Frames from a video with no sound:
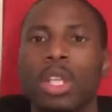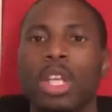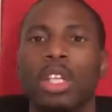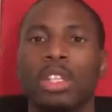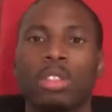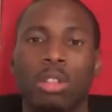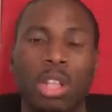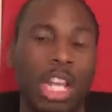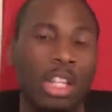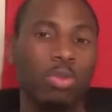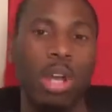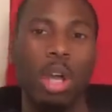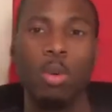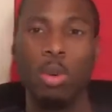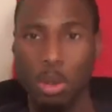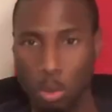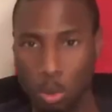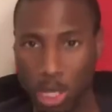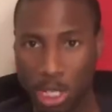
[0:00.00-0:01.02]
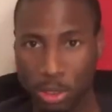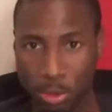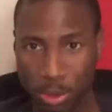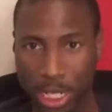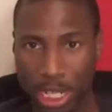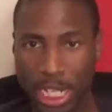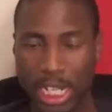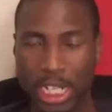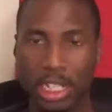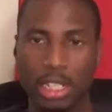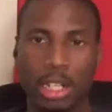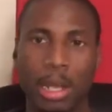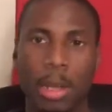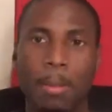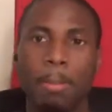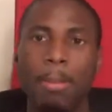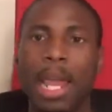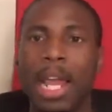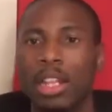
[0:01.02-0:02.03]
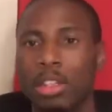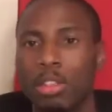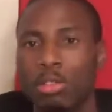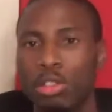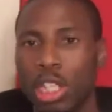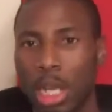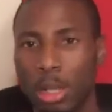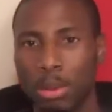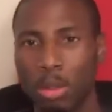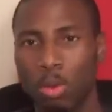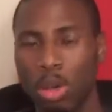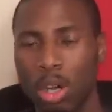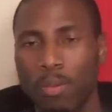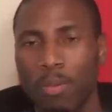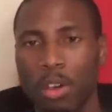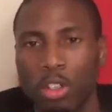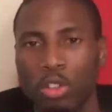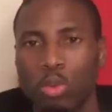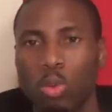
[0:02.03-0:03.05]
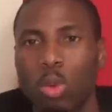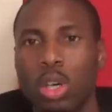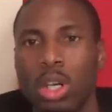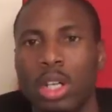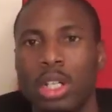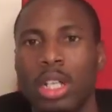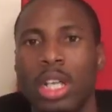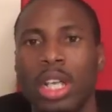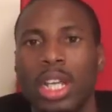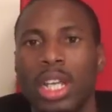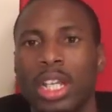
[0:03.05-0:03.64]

So that's why when we read Matthew chapter 1, verse 1,